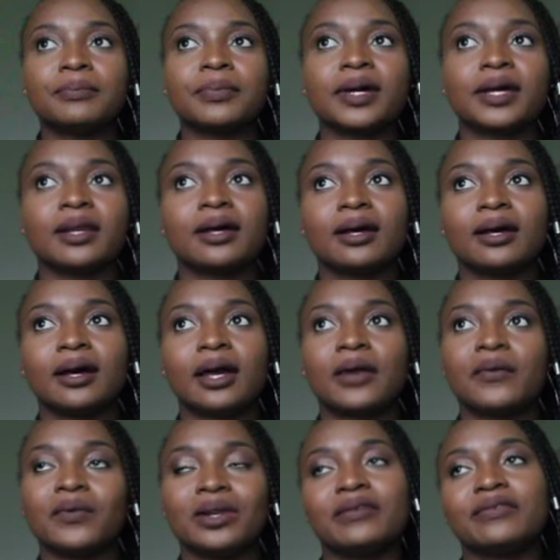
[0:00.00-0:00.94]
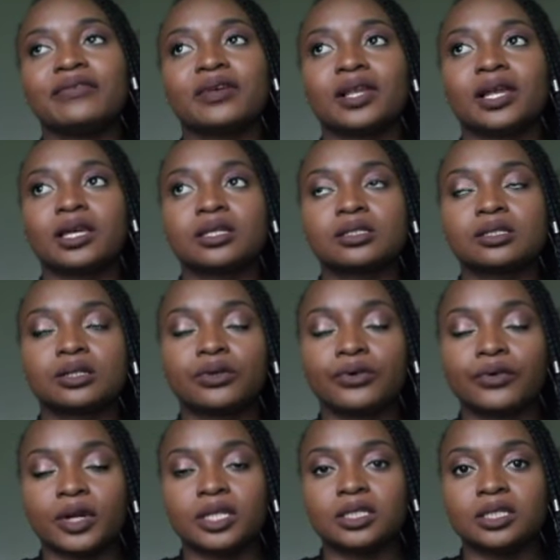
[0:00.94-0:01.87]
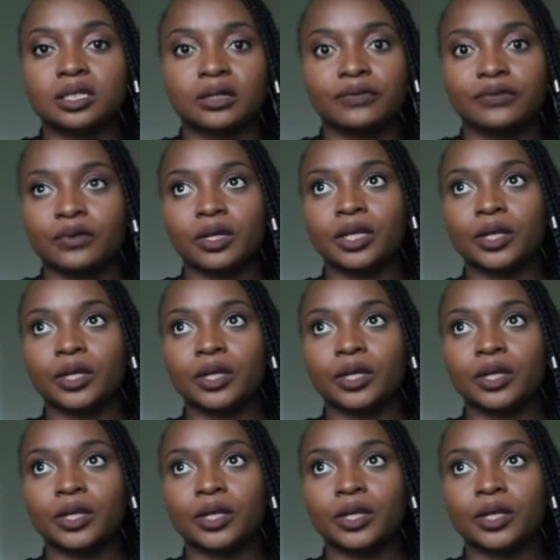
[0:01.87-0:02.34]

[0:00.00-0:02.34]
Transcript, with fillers: but uh, I really feel like it's a great deal for